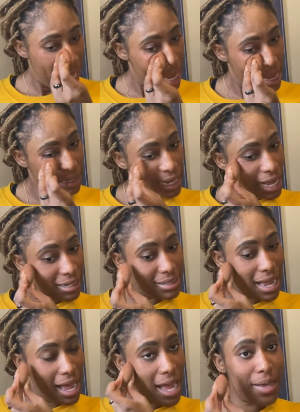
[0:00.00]
A lot of
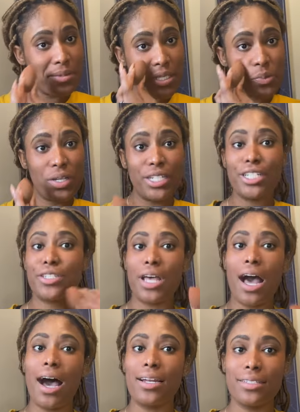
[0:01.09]
times we just
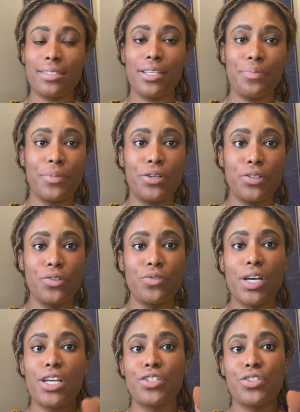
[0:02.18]
honestly move
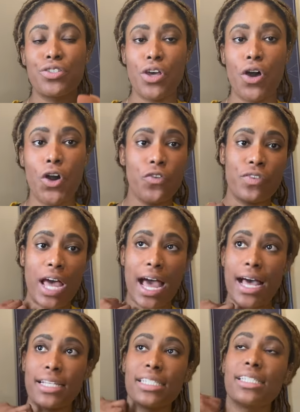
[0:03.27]
so
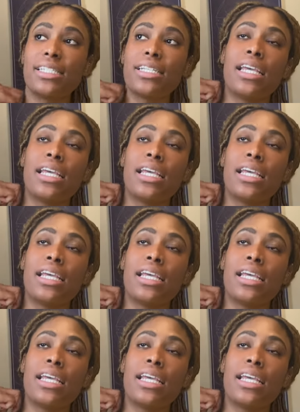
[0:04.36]
fast,